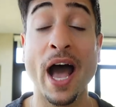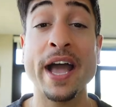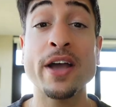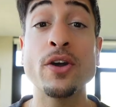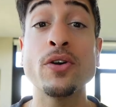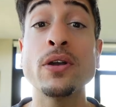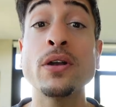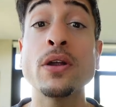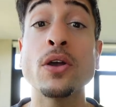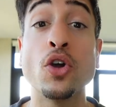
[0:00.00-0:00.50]
I
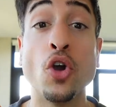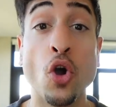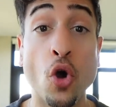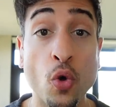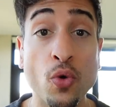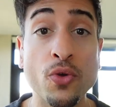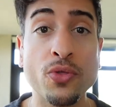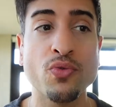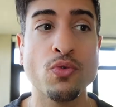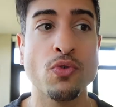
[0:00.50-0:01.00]
couldn't
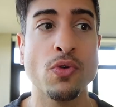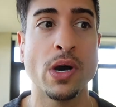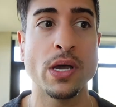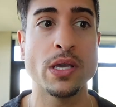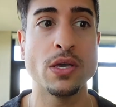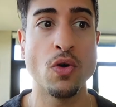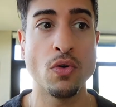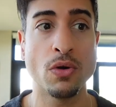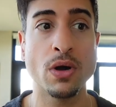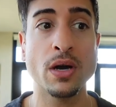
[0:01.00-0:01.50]
go through a
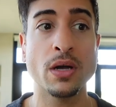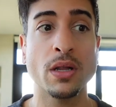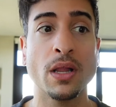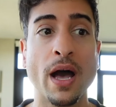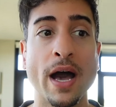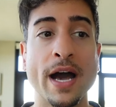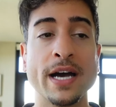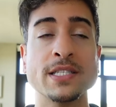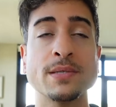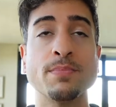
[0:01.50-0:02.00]
yoga
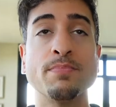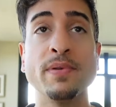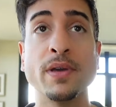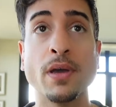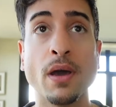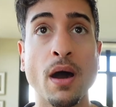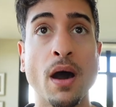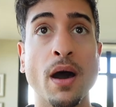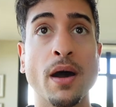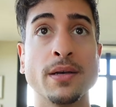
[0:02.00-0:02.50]
class
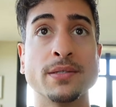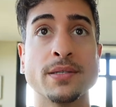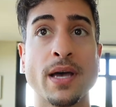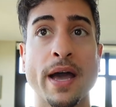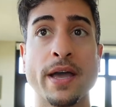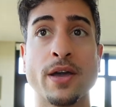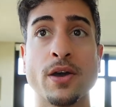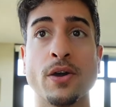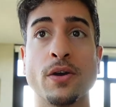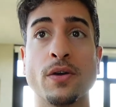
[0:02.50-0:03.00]
because I